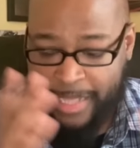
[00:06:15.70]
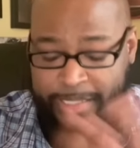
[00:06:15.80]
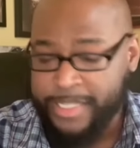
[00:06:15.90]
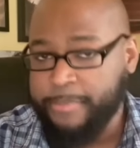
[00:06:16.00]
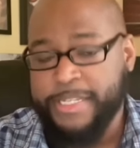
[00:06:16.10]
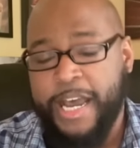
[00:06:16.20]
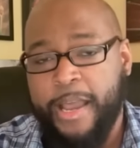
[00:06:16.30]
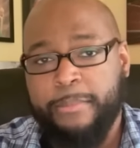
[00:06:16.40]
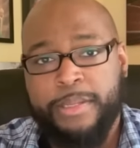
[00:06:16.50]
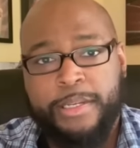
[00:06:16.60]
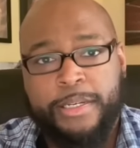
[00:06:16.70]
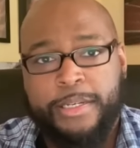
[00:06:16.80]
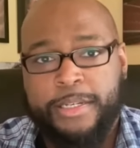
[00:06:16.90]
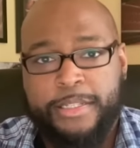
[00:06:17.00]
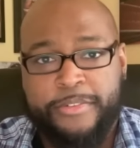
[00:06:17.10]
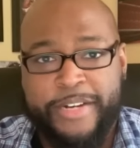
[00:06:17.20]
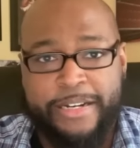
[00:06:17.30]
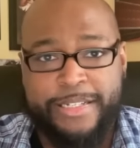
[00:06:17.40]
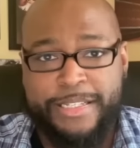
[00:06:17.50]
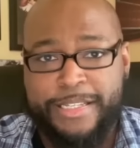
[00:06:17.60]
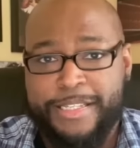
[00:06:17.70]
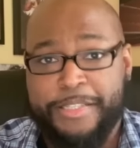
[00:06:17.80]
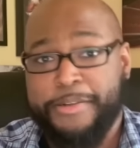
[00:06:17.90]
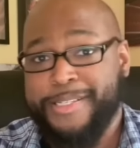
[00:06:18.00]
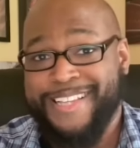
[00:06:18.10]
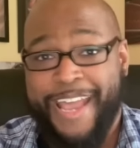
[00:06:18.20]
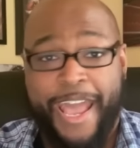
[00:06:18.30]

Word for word: at the same time, the Falcons could sit there and say,